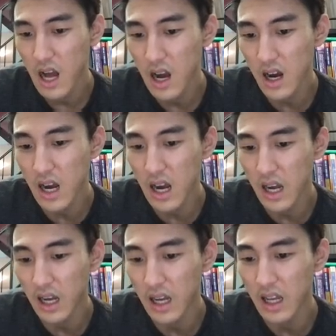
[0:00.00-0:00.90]

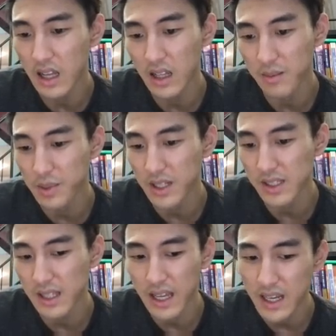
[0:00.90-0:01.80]
Uh,
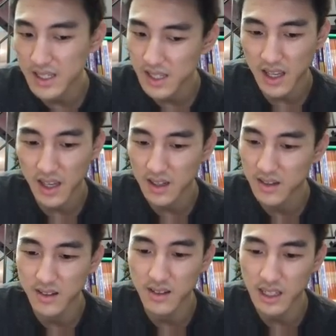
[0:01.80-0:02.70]
because like I said,
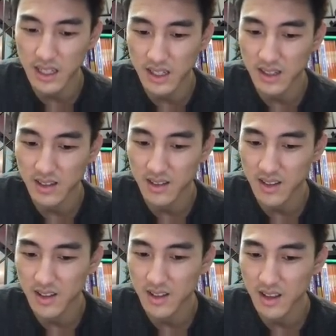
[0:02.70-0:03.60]
like
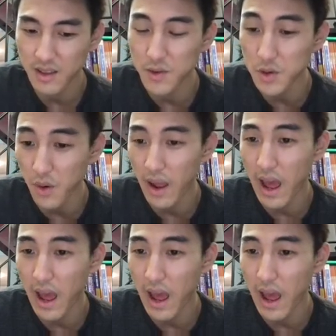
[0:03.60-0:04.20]
if you don't